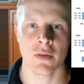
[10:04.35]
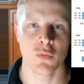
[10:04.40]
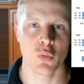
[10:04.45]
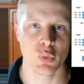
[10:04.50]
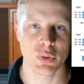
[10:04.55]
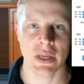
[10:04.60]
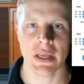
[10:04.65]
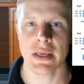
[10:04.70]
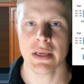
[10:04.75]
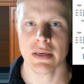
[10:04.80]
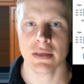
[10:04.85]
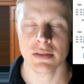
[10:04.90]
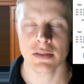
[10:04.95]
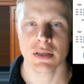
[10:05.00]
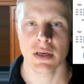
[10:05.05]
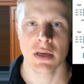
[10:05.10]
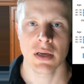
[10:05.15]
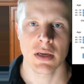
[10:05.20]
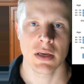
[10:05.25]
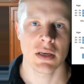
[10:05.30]
the food they
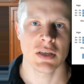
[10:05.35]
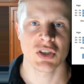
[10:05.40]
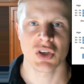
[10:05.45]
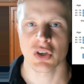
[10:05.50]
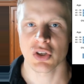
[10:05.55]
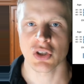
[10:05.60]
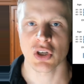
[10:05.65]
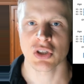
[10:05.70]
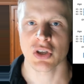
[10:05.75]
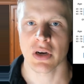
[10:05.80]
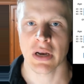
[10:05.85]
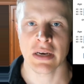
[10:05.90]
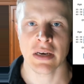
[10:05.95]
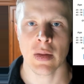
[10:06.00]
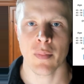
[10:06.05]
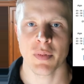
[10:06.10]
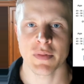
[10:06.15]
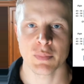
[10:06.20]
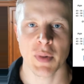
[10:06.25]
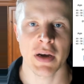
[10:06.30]
eat is just going to
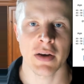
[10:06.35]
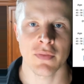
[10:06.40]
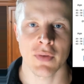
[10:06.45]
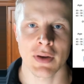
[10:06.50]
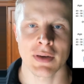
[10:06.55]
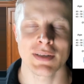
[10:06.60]
end up as body fat